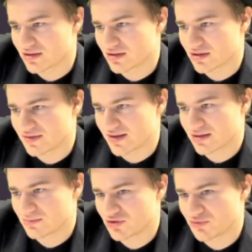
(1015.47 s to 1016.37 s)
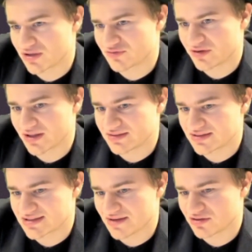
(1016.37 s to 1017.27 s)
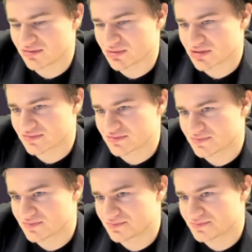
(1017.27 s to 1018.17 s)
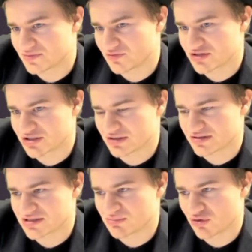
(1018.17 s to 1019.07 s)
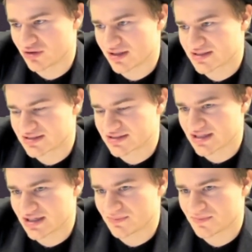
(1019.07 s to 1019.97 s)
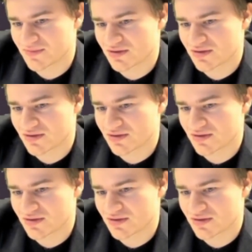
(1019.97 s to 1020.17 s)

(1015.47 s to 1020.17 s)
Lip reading: Nakamura went for knight d7, but the result is more or less the same.